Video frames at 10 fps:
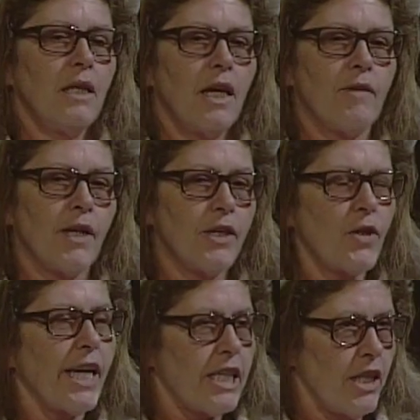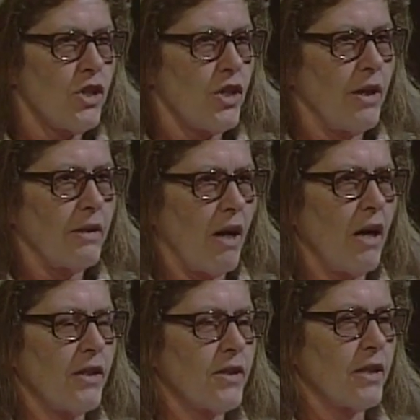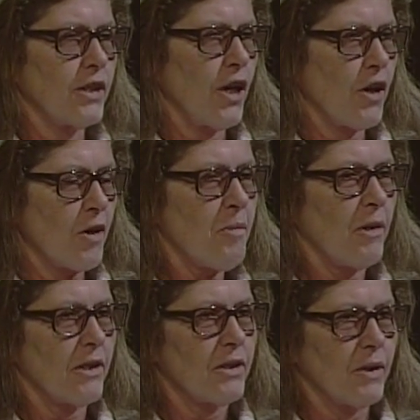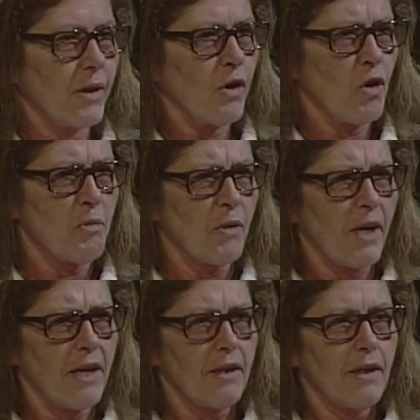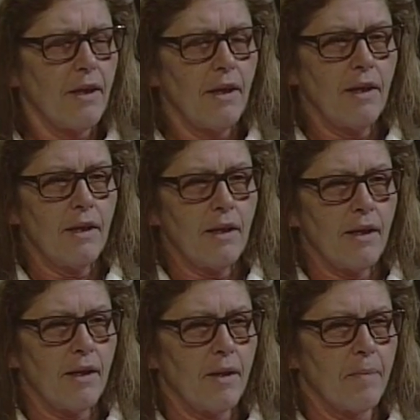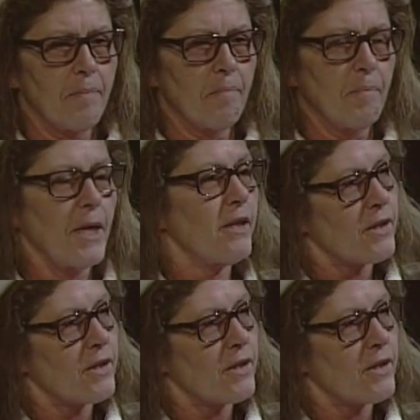and that I try to teach young doctors and young herbalists to incorporate. It's